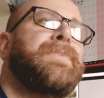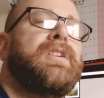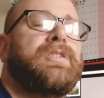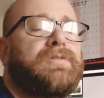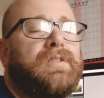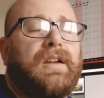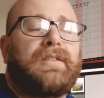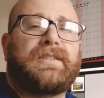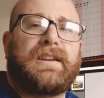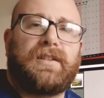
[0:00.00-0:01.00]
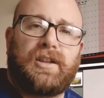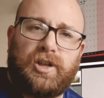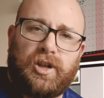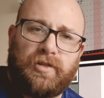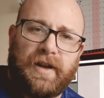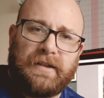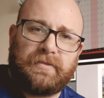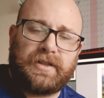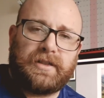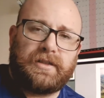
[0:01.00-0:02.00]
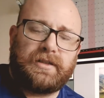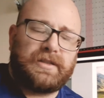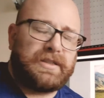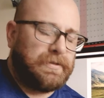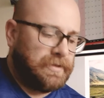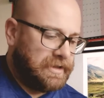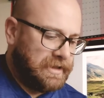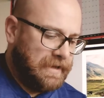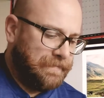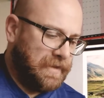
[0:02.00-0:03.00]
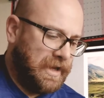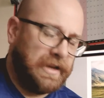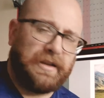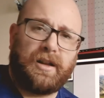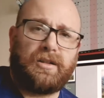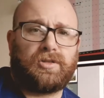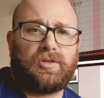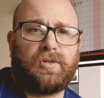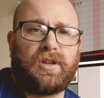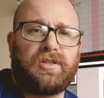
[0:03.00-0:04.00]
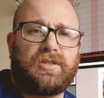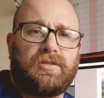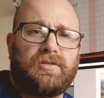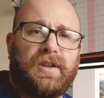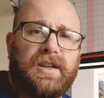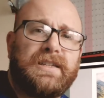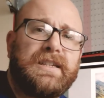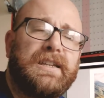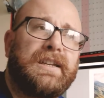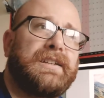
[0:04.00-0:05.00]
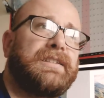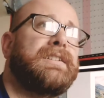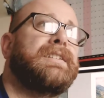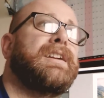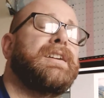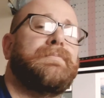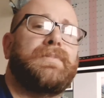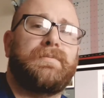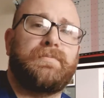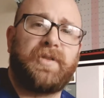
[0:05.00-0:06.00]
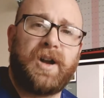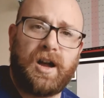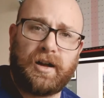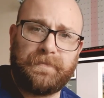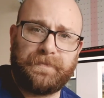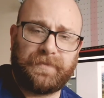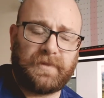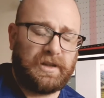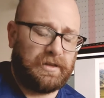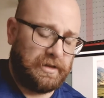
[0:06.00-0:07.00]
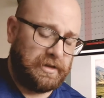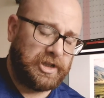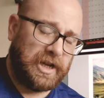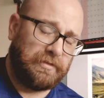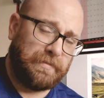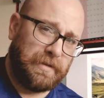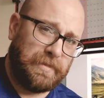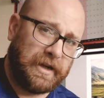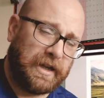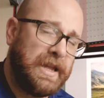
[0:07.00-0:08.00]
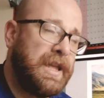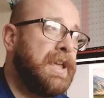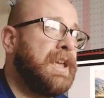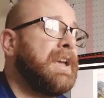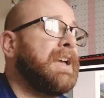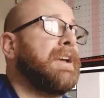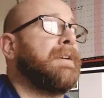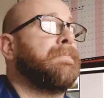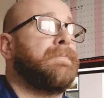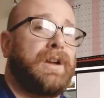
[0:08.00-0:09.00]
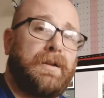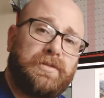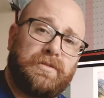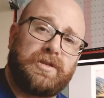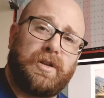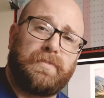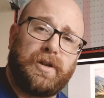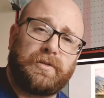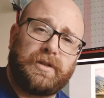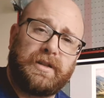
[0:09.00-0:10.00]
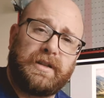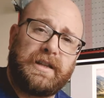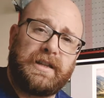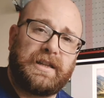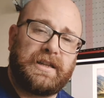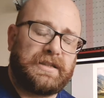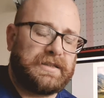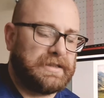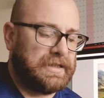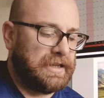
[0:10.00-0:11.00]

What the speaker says: So I was having a little look around to see what's there, and I got talking to a dealer in Prague in the Czech Republic. Absolute top bloke. He's